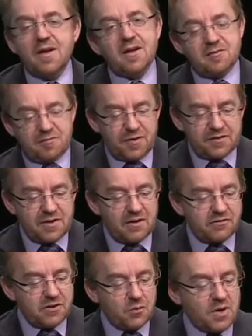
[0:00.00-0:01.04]
They had
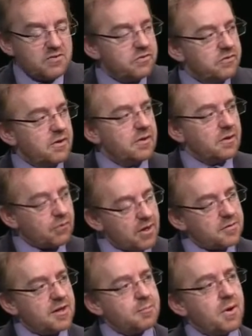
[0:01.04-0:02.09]
fantastic questions, and the
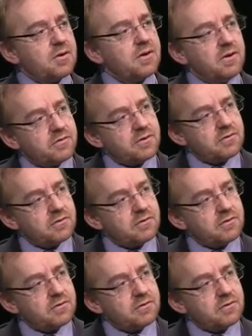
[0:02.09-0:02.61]
great thing about it is